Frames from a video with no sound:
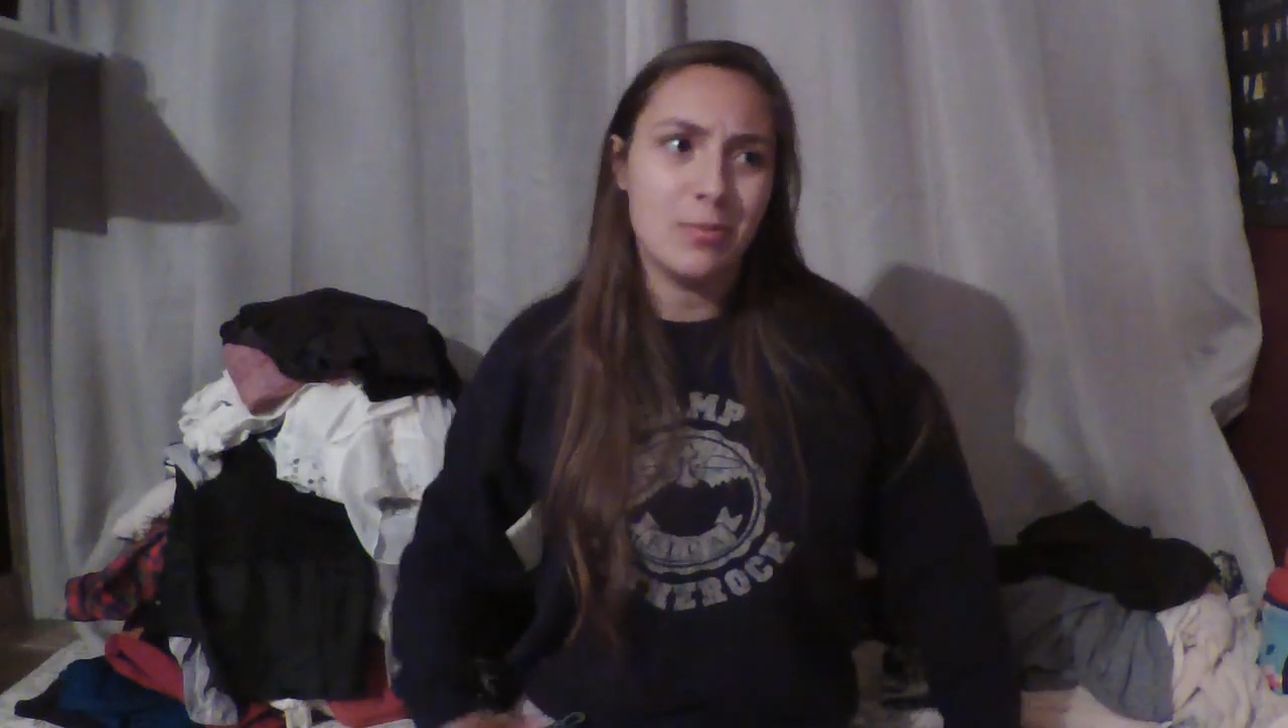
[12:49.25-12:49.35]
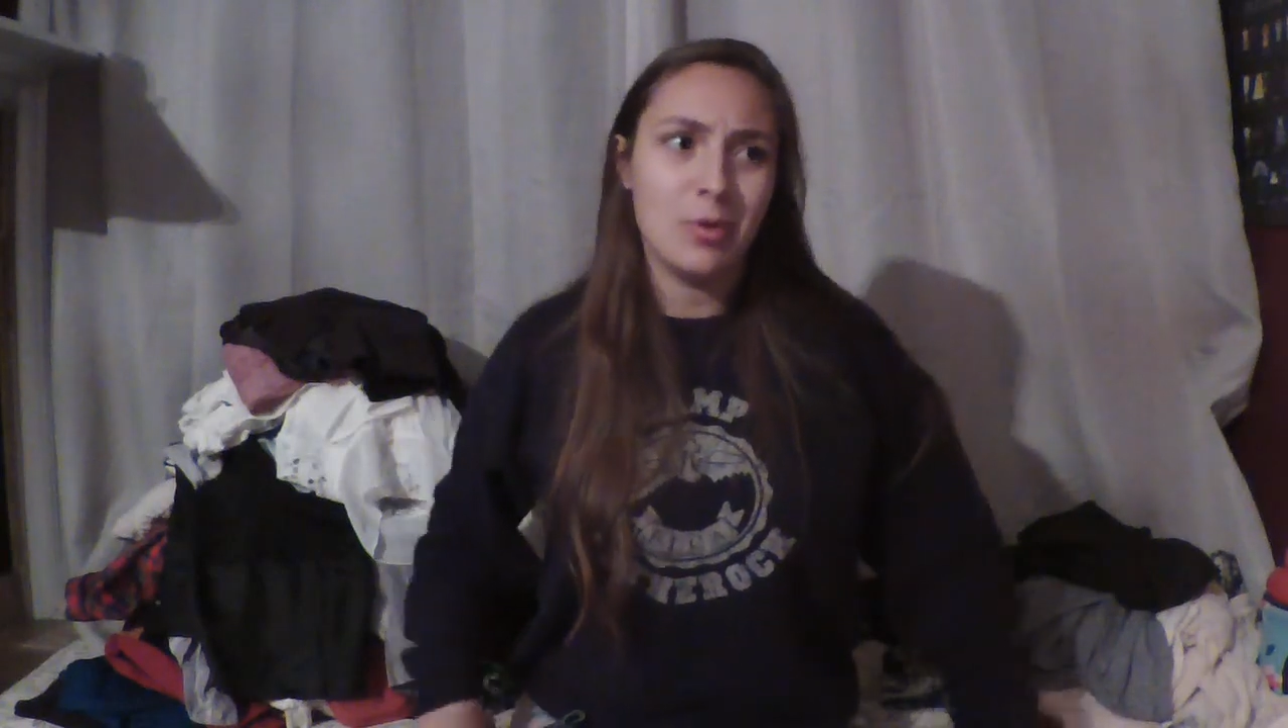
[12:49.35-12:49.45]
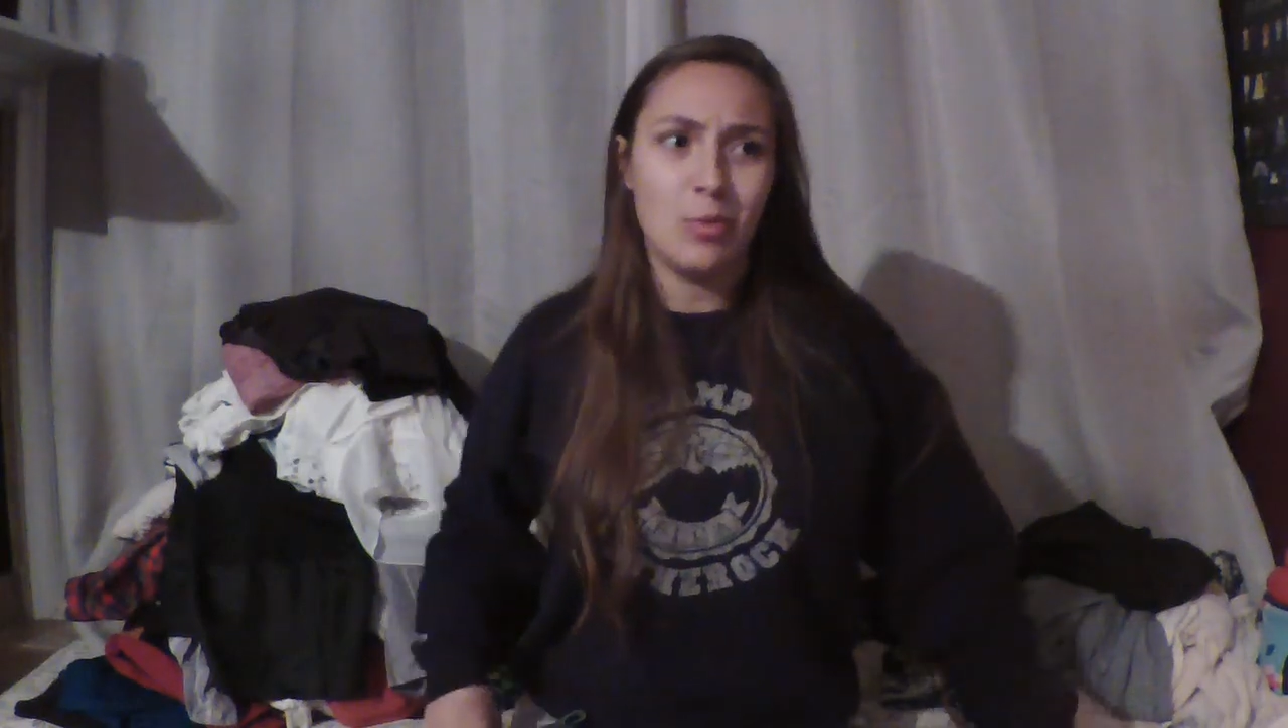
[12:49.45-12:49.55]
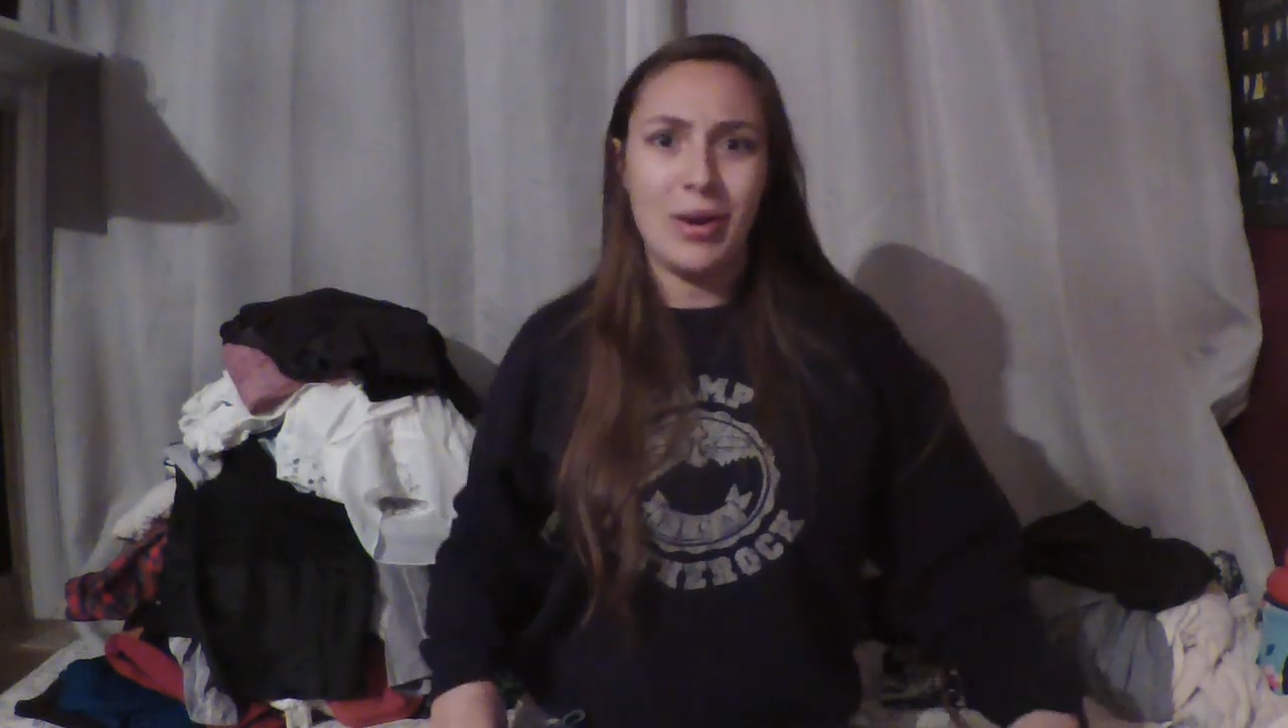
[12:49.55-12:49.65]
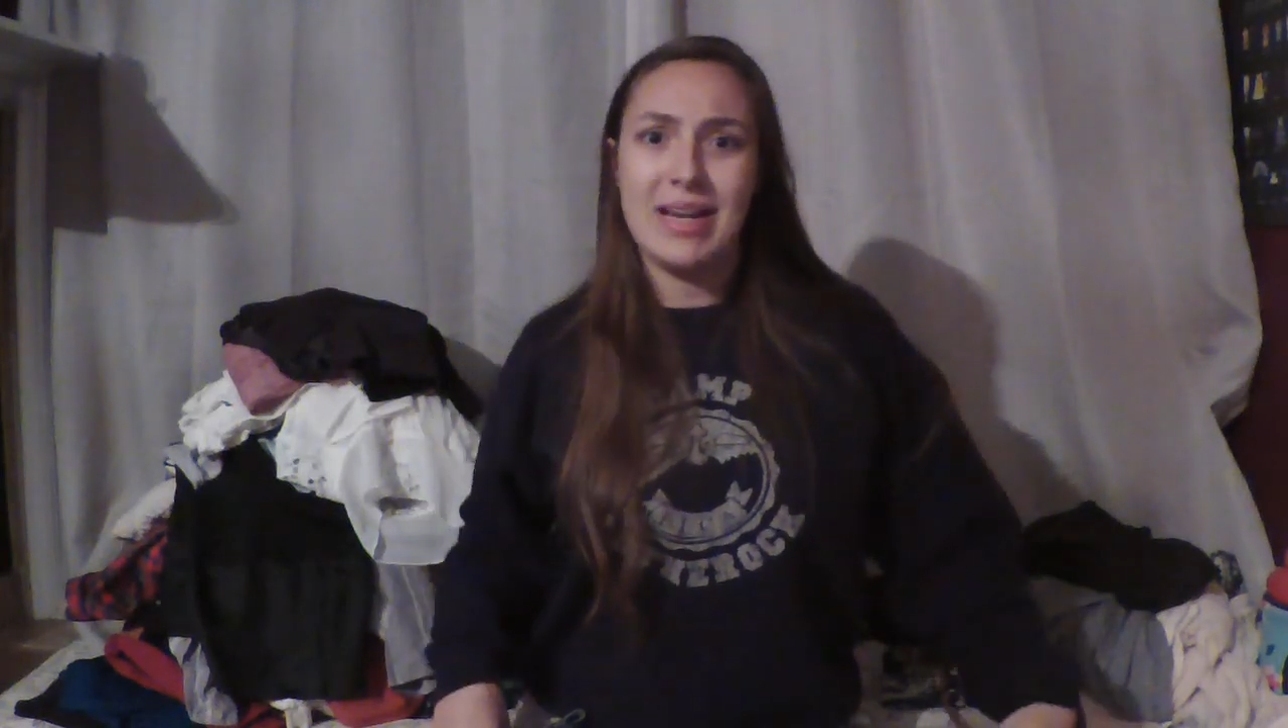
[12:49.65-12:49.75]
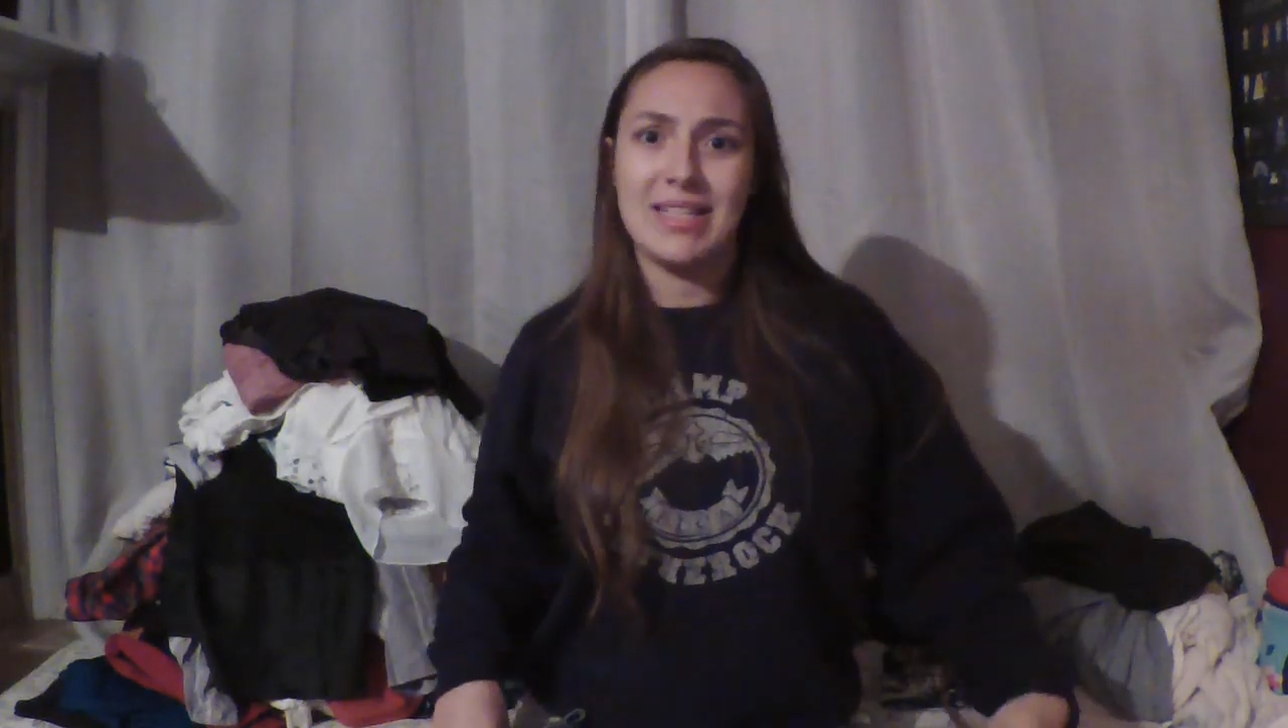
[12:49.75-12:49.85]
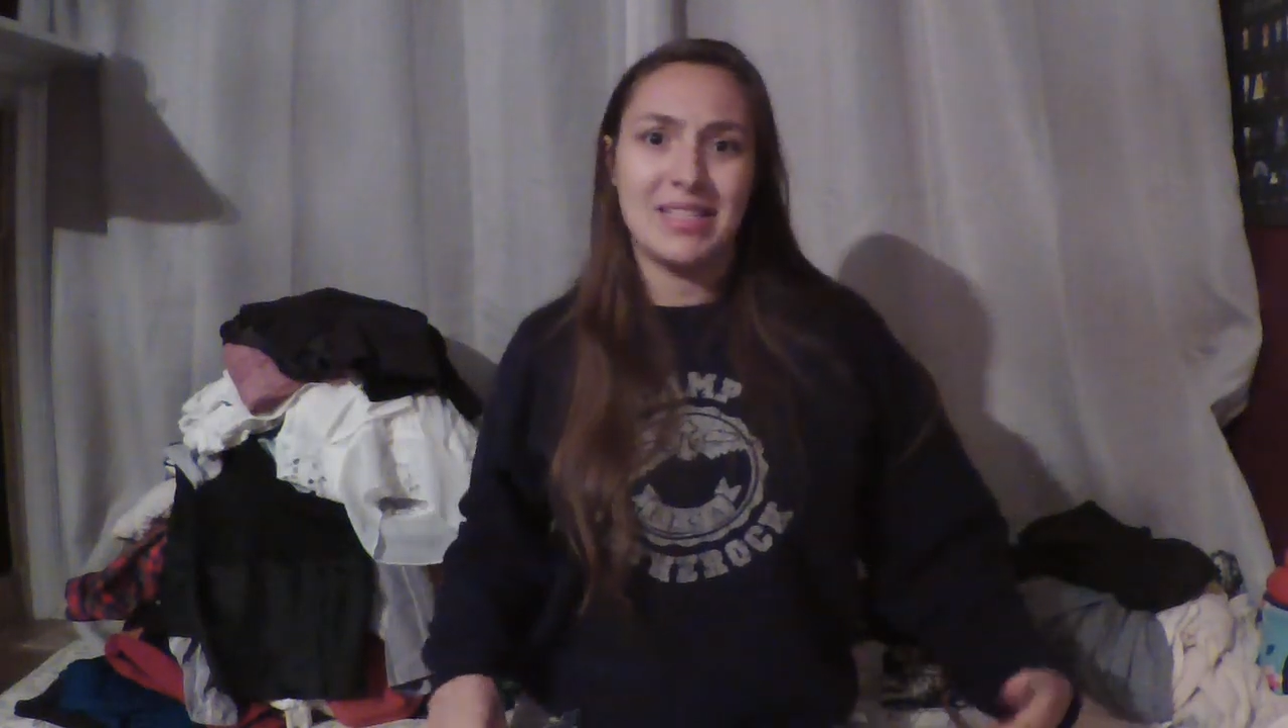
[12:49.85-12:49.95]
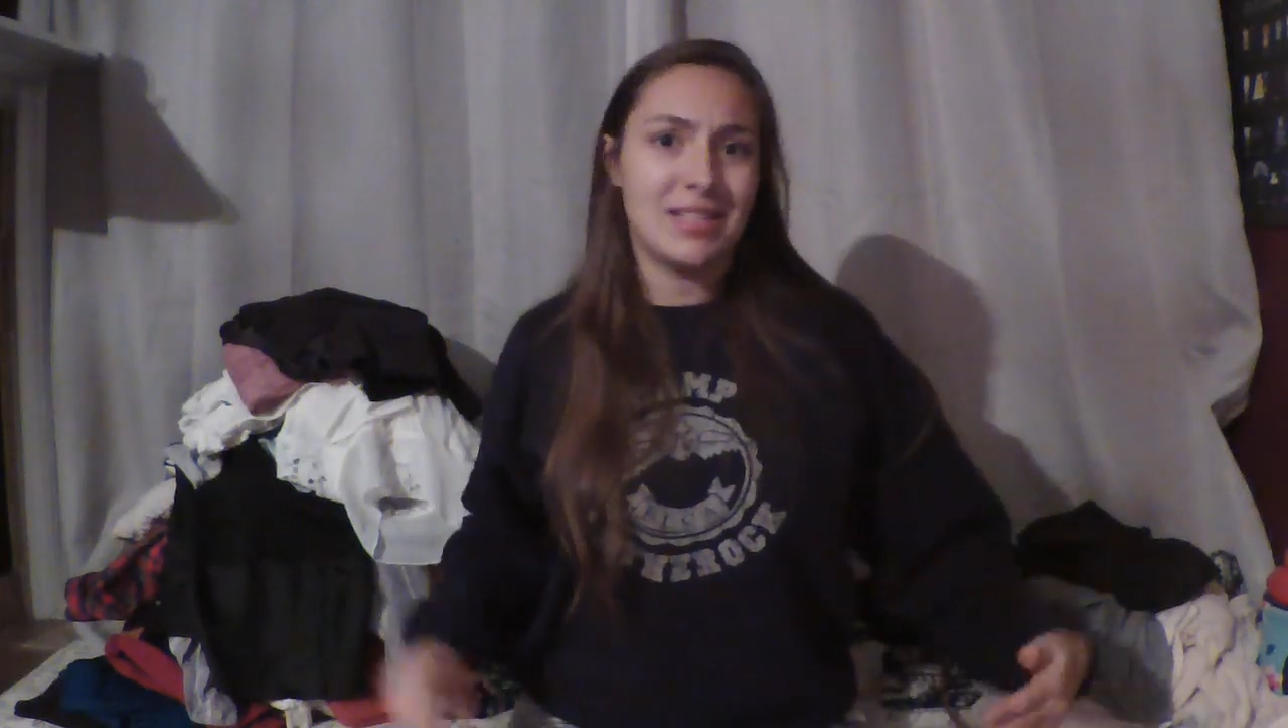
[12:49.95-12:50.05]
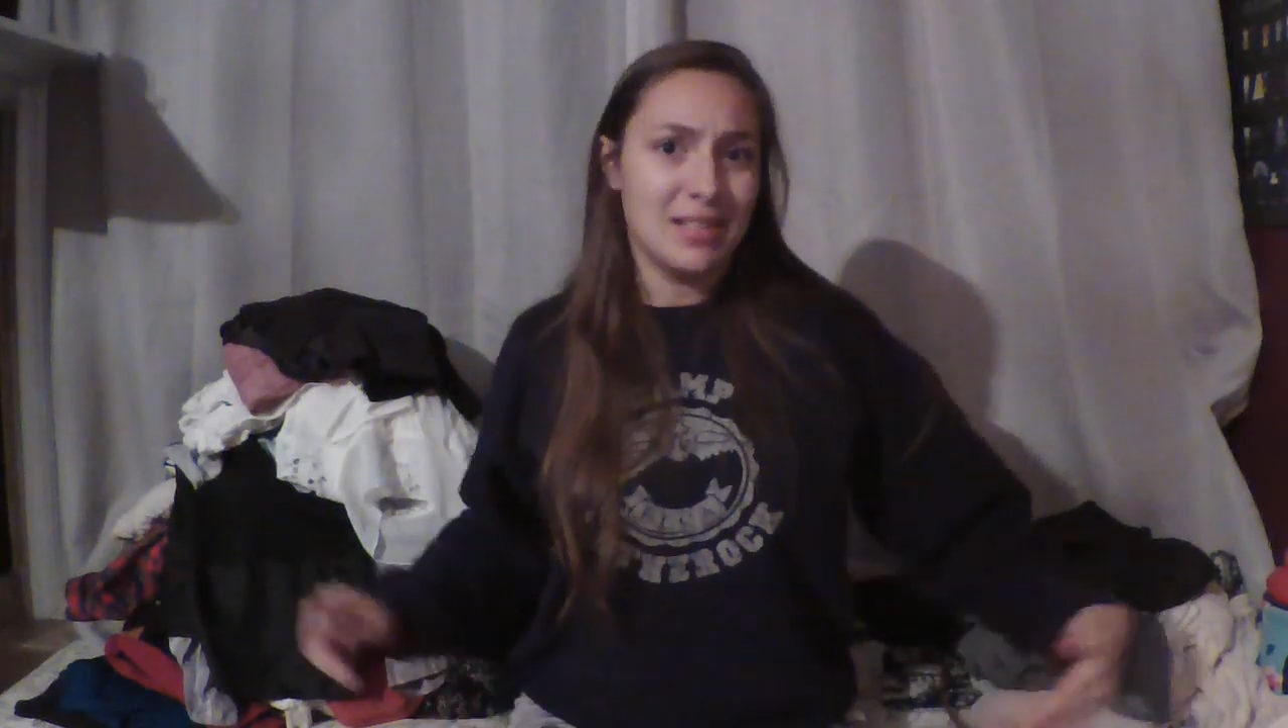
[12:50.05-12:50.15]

and waist,